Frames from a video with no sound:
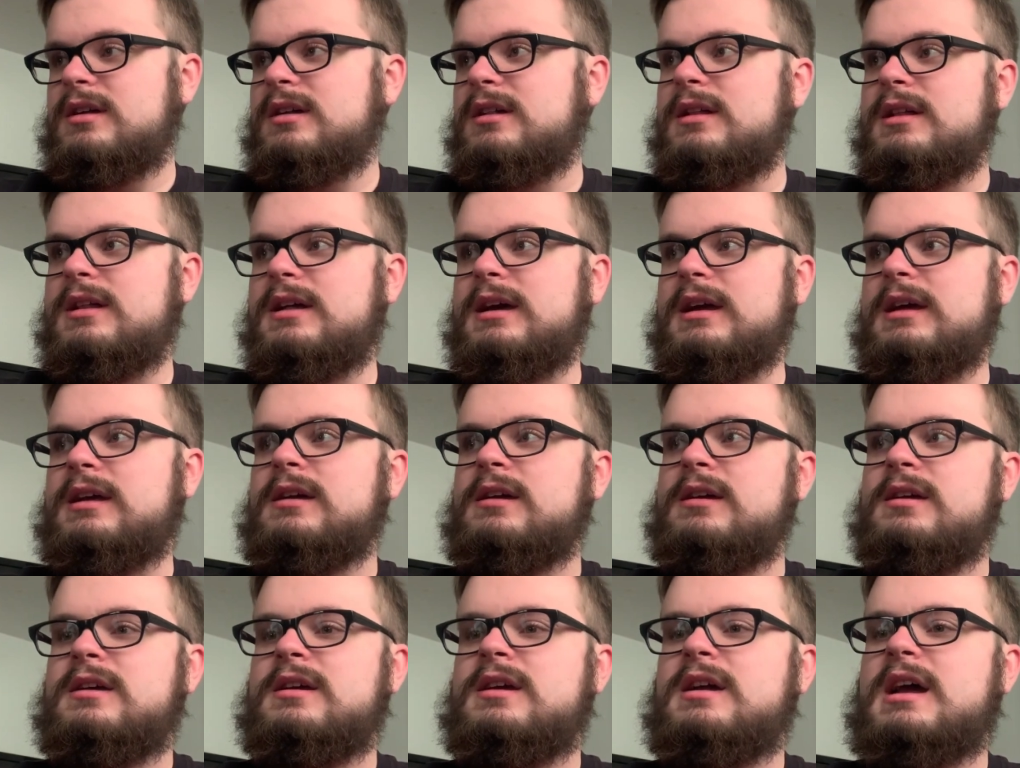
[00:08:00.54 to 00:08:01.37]
Like,
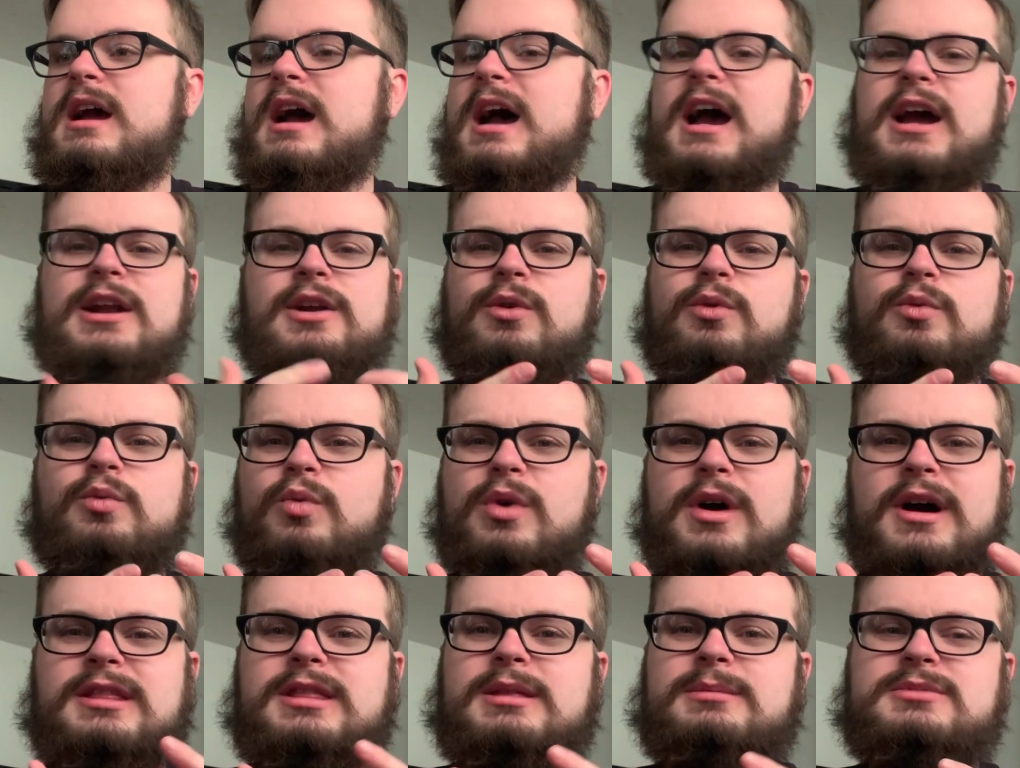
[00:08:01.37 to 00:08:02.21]
I don't
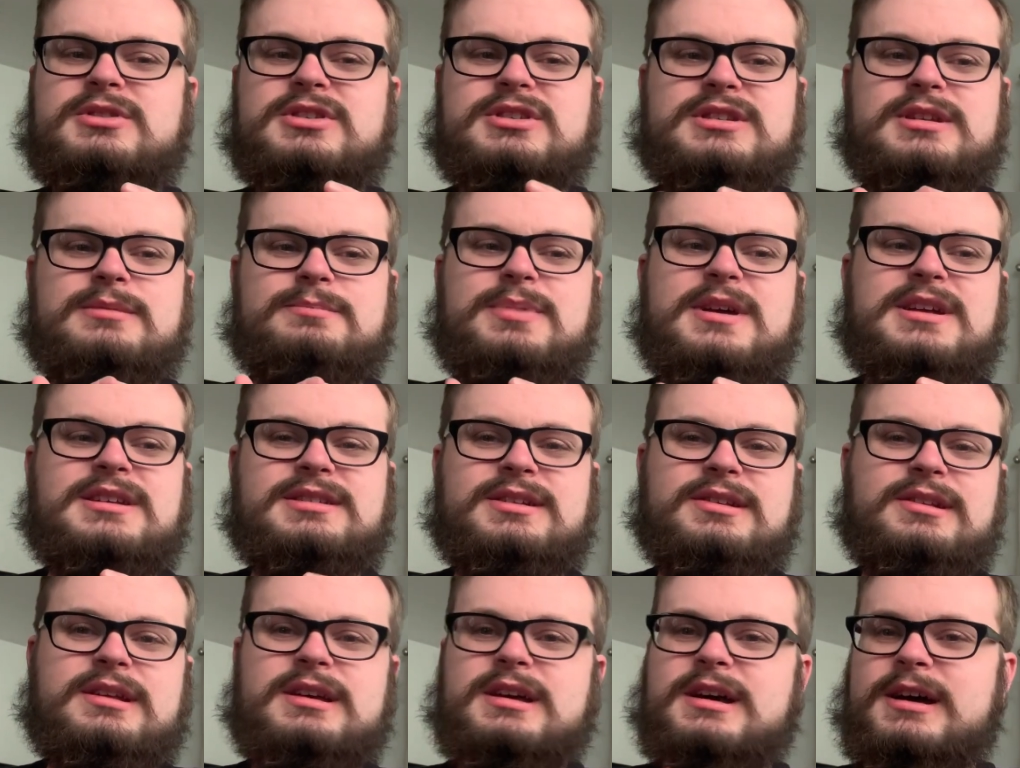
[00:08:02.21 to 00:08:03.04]
want them just to
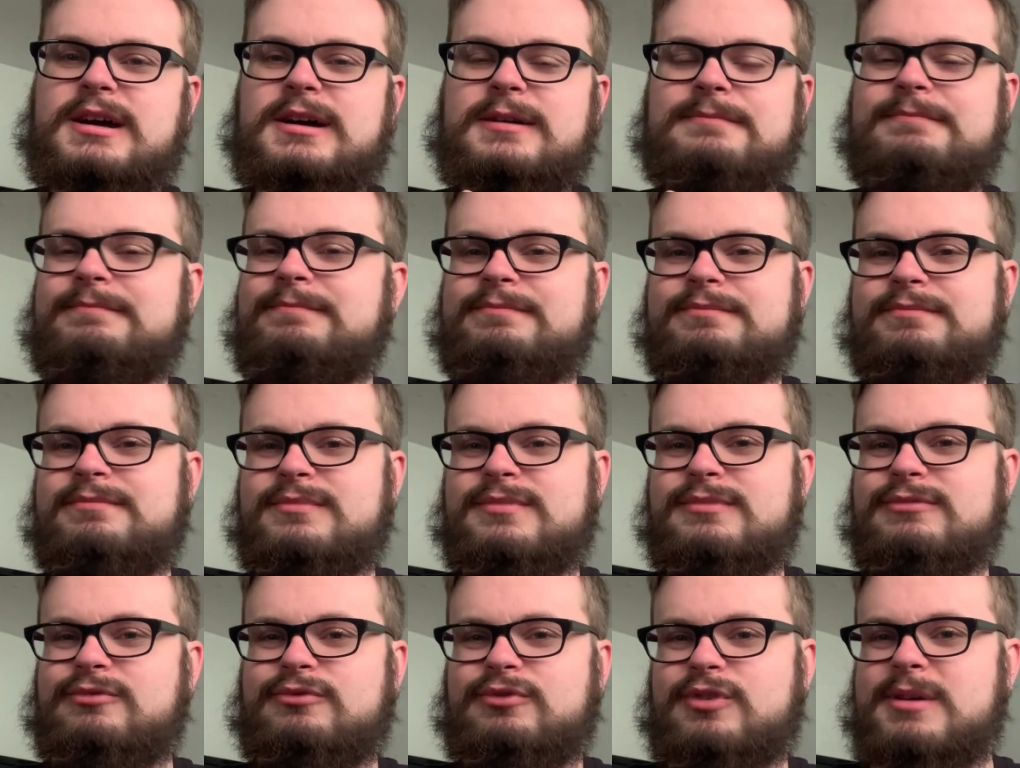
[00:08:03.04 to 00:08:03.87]
basically
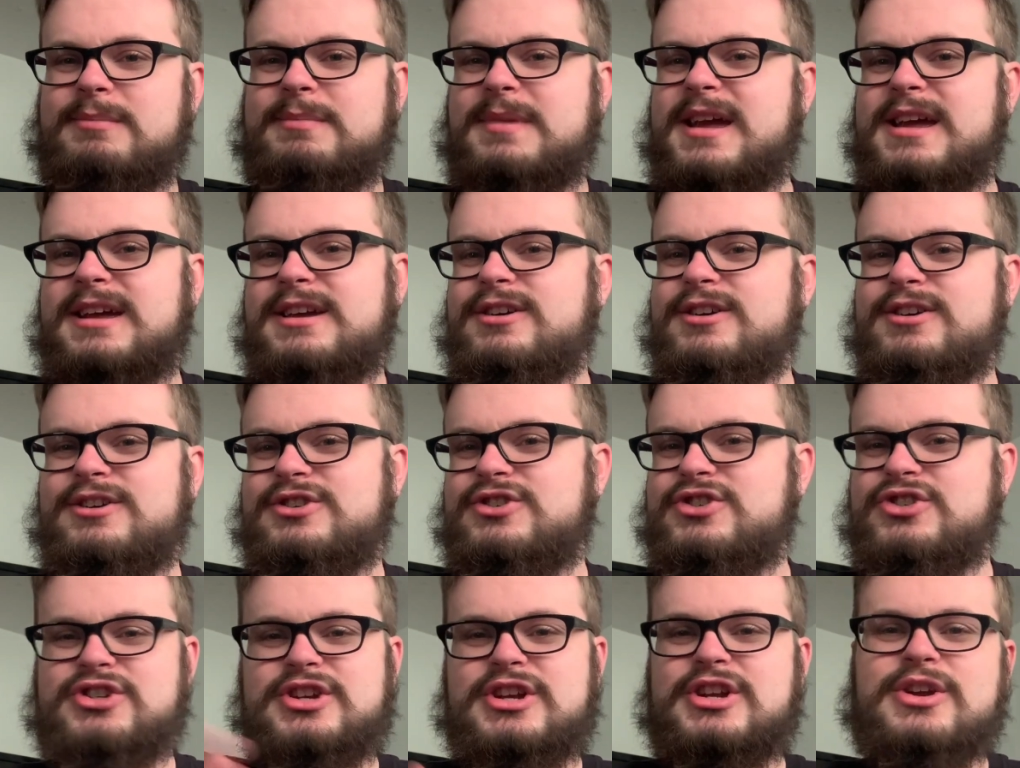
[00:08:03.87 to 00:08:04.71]
remake
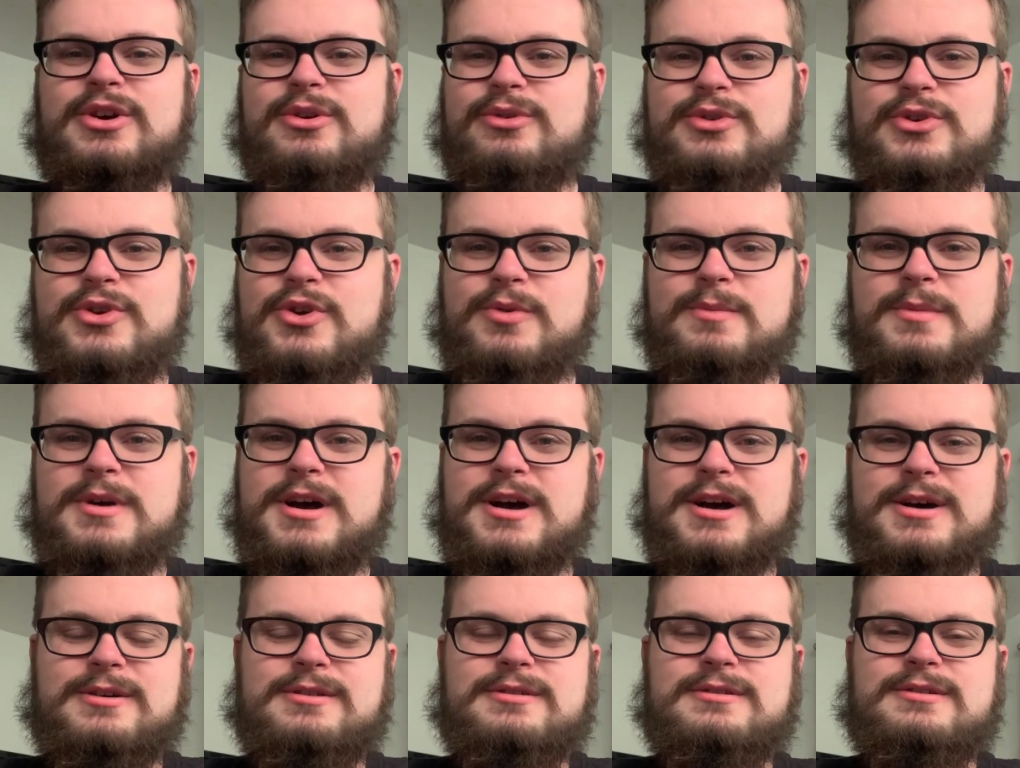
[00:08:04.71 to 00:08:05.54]
Shino
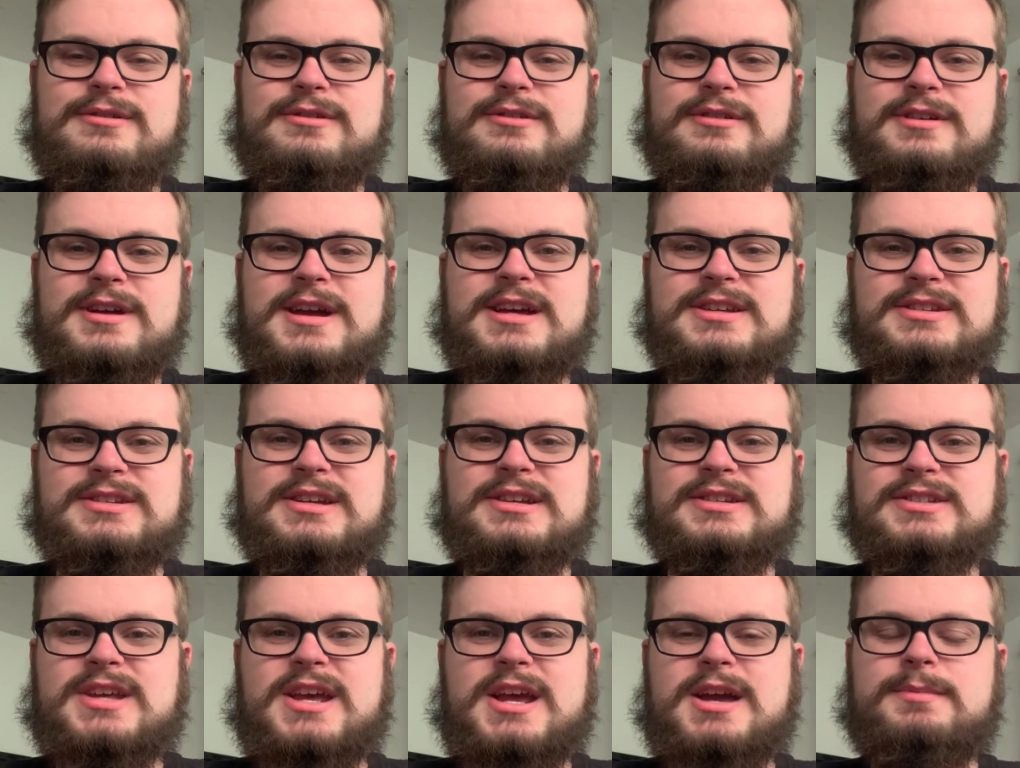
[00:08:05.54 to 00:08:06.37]
Numa as an
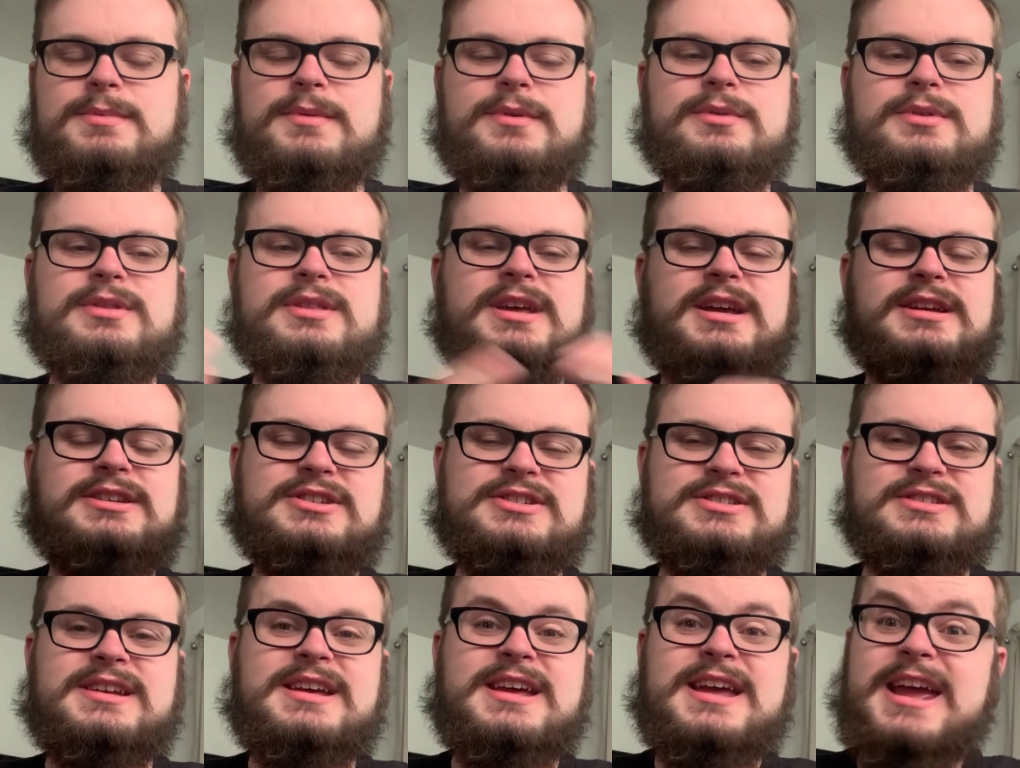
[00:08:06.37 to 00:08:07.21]
example with like
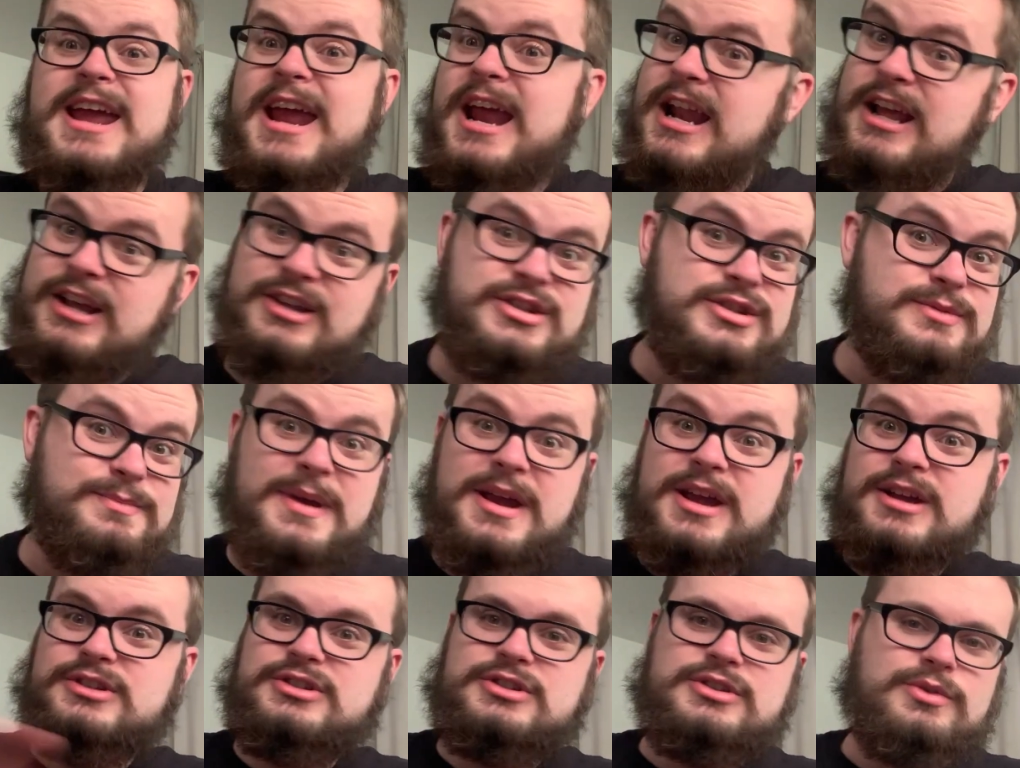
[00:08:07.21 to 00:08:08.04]
just an
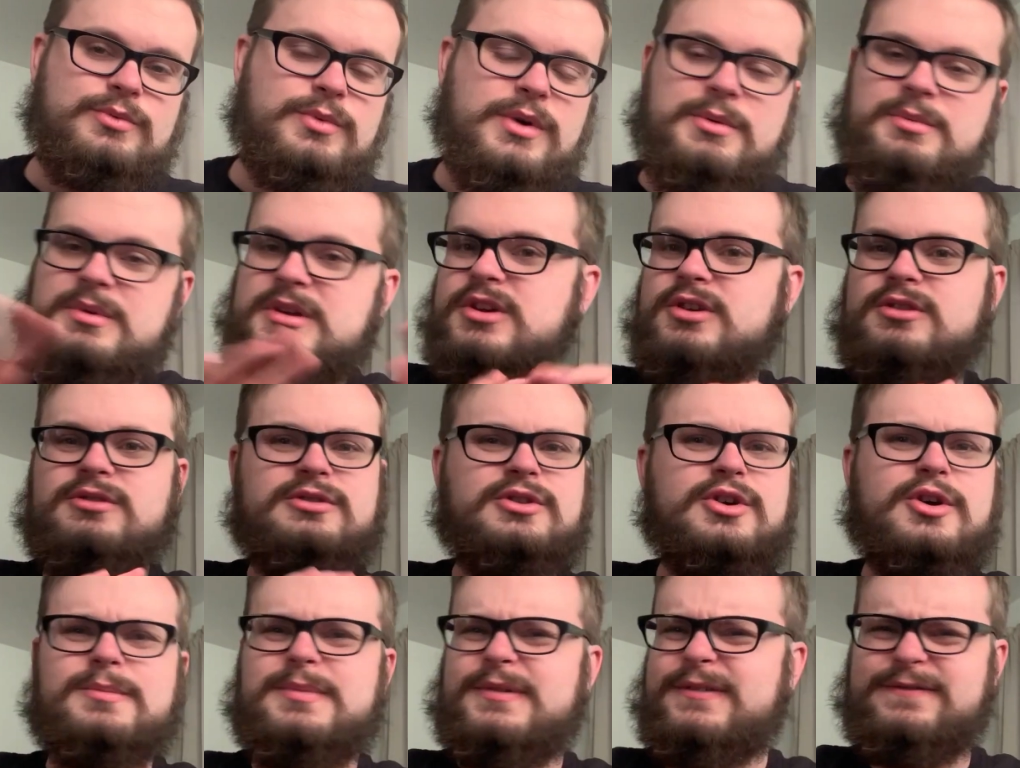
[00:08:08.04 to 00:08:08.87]
expansion to where we couldn't
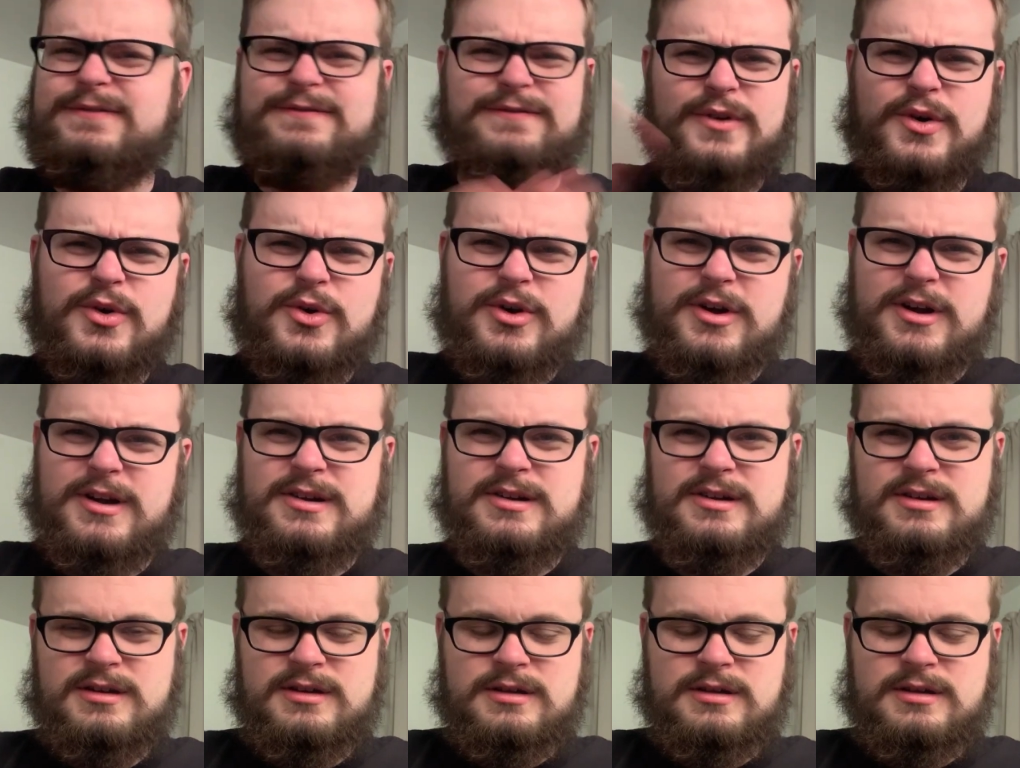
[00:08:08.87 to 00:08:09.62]
go before.